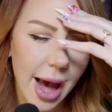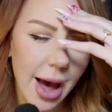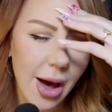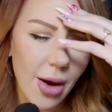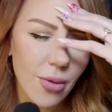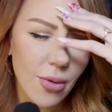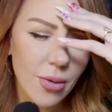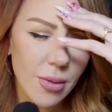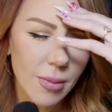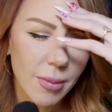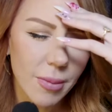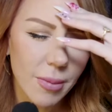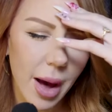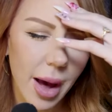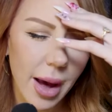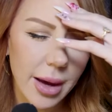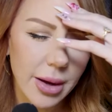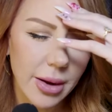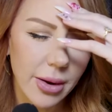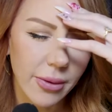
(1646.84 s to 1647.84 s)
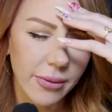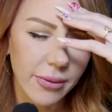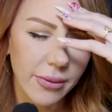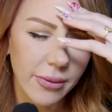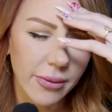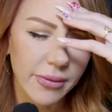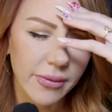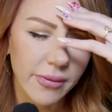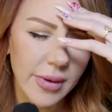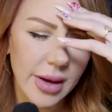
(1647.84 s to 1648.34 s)
down by your
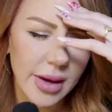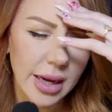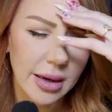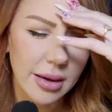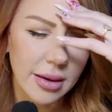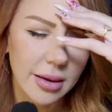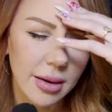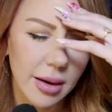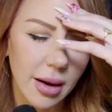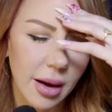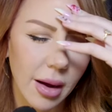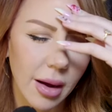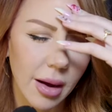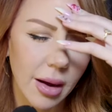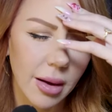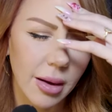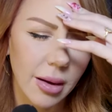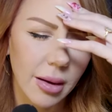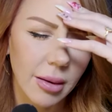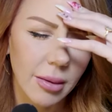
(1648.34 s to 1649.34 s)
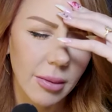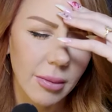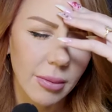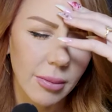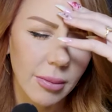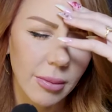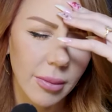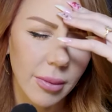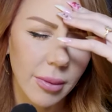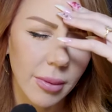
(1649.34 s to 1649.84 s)
feet.
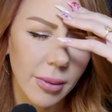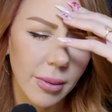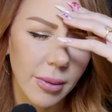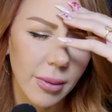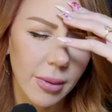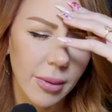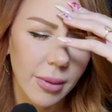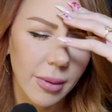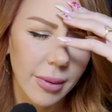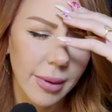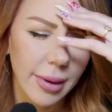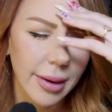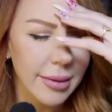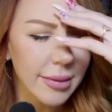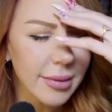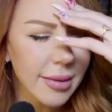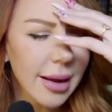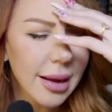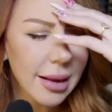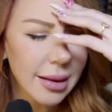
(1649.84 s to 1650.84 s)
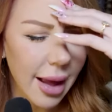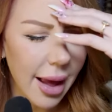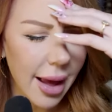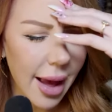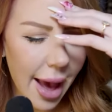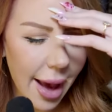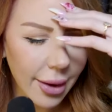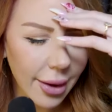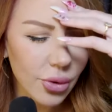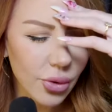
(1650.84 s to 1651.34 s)
Um, he's like
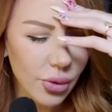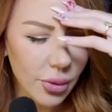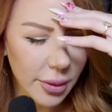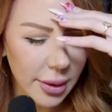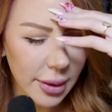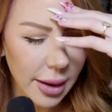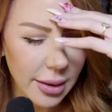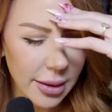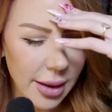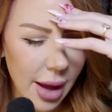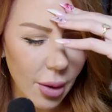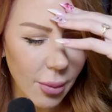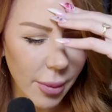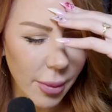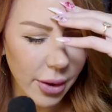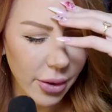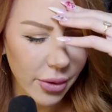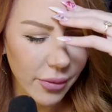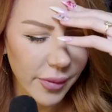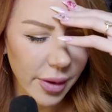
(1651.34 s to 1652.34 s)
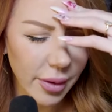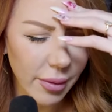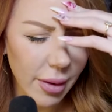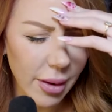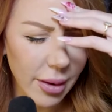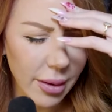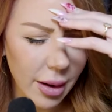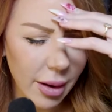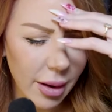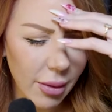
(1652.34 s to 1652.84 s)
actually like down by your feet
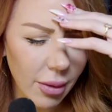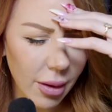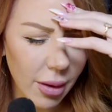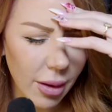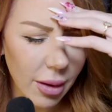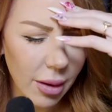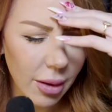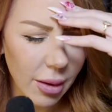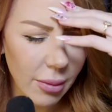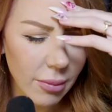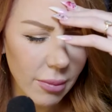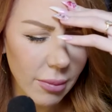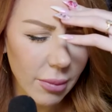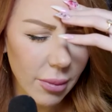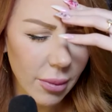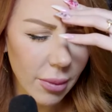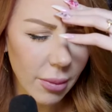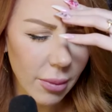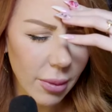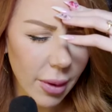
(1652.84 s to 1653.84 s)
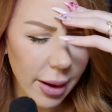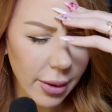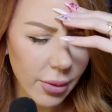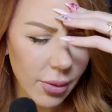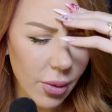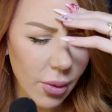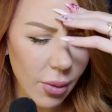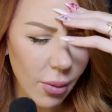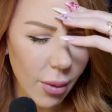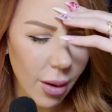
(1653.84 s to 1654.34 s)
right now. Um, I
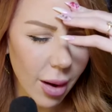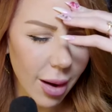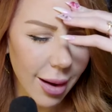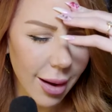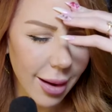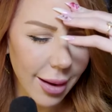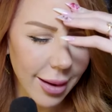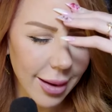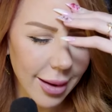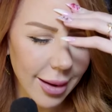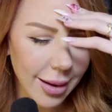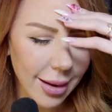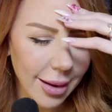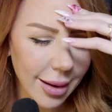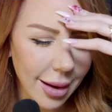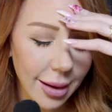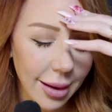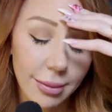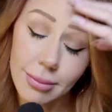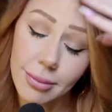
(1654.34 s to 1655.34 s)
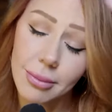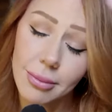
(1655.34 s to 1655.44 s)
don't know why.